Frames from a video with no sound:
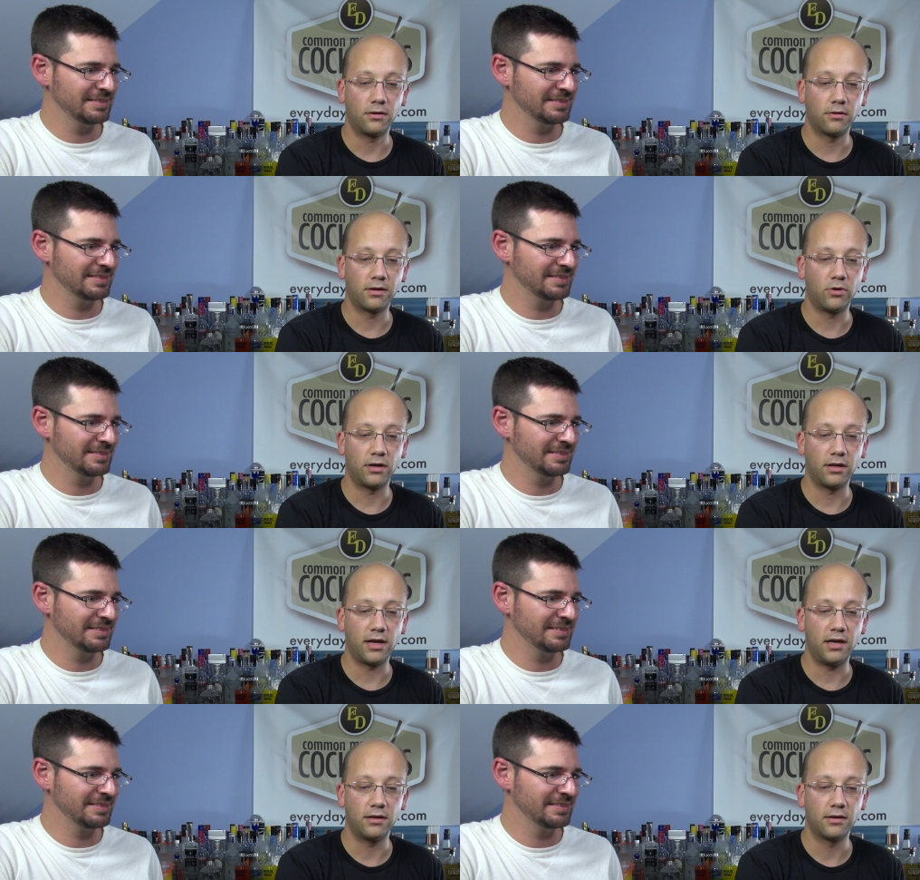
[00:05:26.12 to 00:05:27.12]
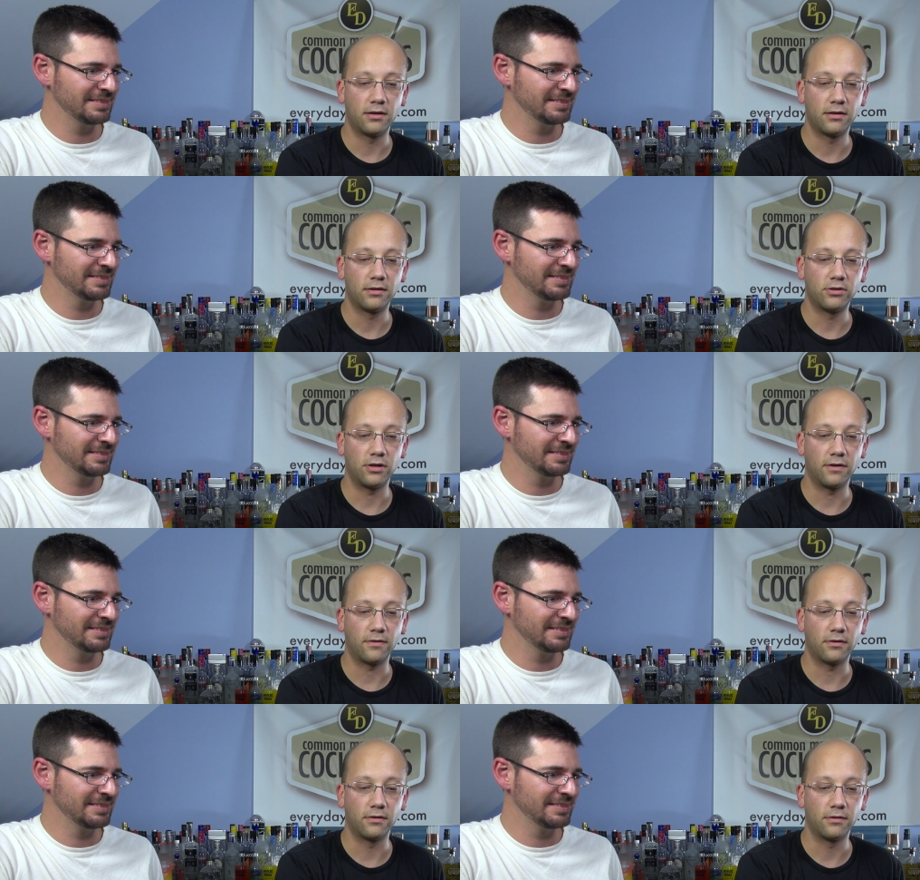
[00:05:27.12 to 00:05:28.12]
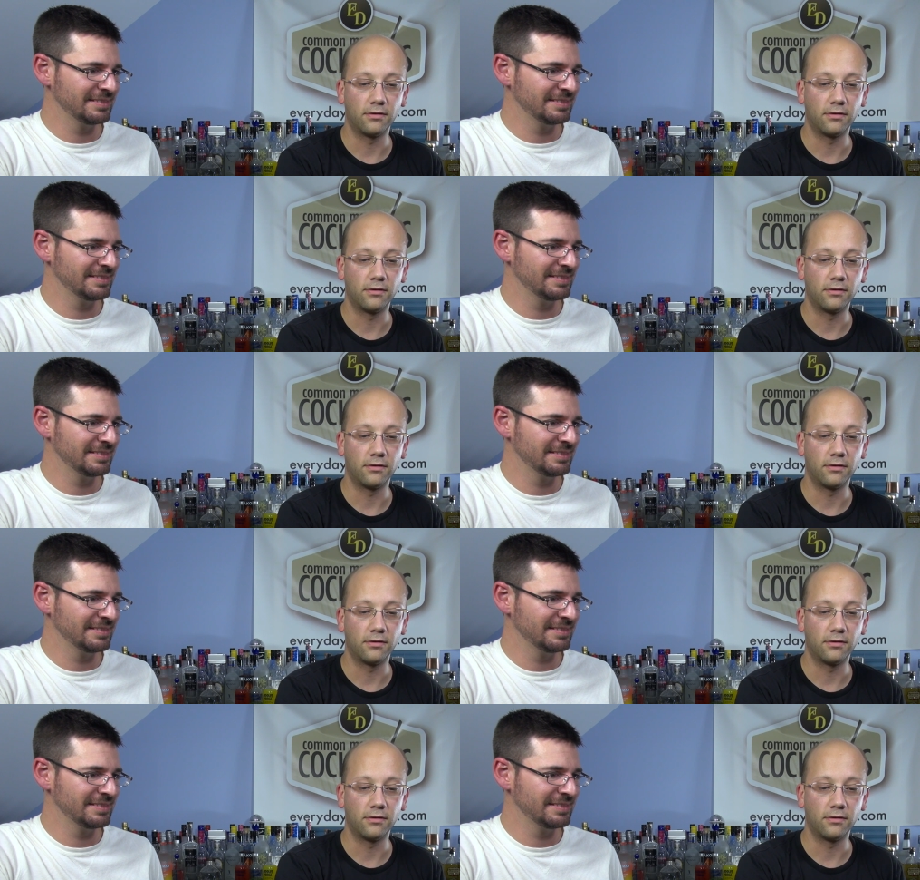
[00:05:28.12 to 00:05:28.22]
Speaker 1: Oh, come on, light. Jennifer.